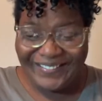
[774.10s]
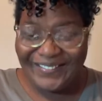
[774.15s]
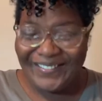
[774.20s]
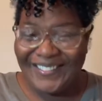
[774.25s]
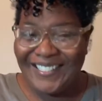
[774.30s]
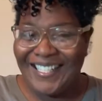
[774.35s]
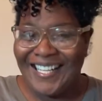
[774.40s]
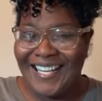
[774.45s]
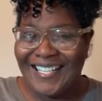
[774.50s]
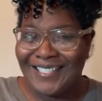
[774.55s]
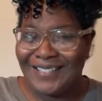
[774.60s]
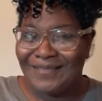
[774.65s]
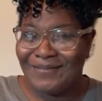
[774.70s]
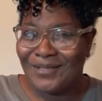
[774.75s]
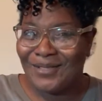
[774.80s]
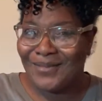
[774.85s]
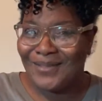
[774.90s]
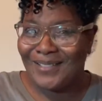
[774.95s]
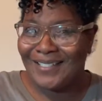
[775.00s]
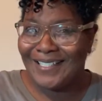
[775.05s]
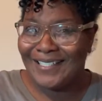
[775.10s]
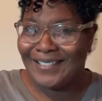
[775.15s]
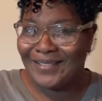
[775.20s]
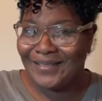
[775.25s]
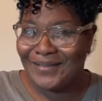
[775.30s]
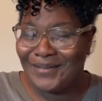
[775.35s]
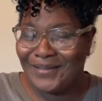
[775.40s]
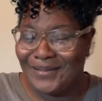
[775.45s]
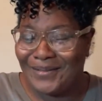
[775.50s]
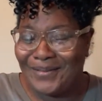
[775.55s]
We like them
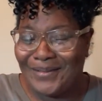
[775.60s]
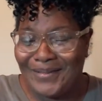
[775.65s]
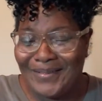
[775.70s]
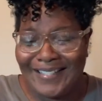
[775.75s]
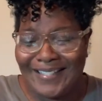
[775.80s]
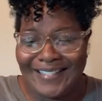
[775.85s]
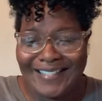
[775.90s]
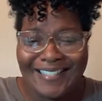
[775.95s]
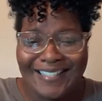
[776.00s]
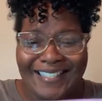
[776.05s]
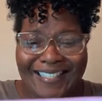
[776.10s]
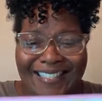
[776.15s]
22s.